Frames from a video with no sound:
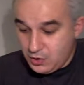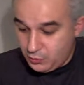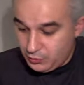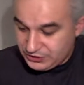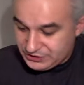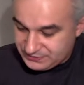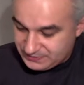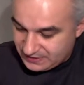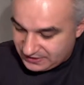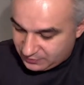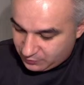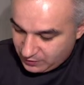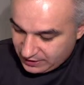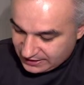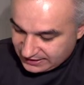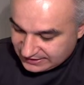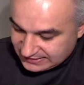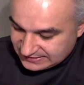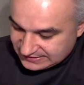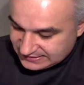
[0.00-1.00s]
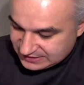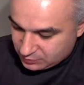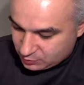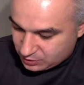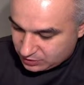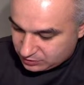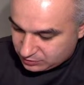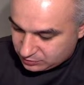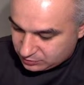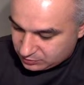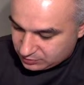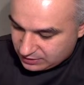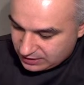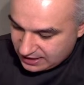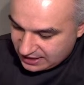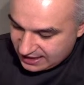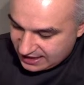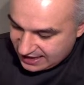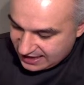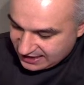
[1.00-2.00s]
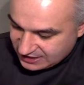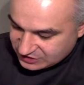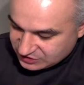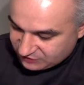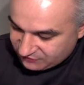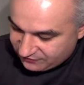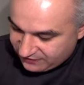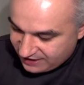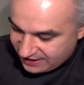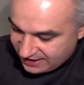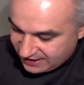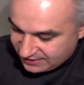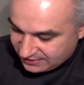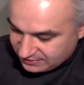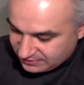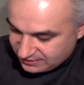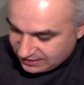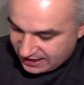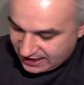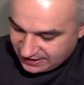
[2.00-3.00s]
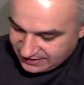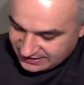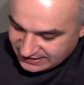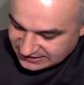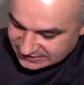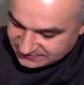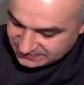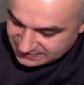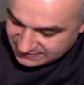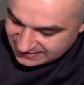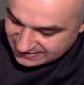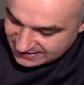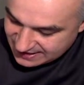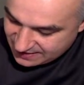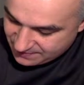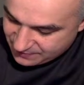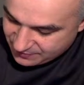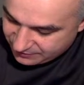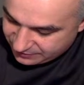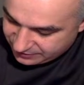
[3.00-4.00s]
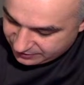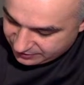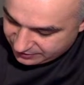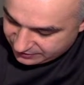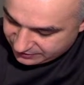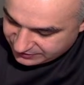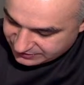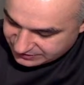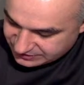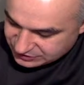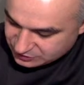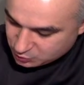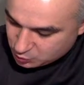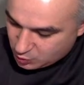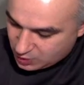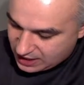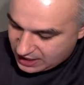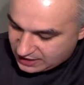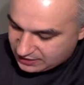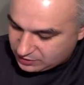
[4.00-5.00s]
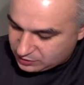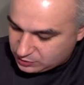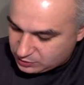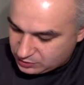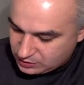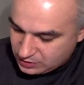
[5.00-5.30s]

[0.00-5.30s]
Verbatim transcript: which by the way it is equal to x of n, n just being the number here, this is 1,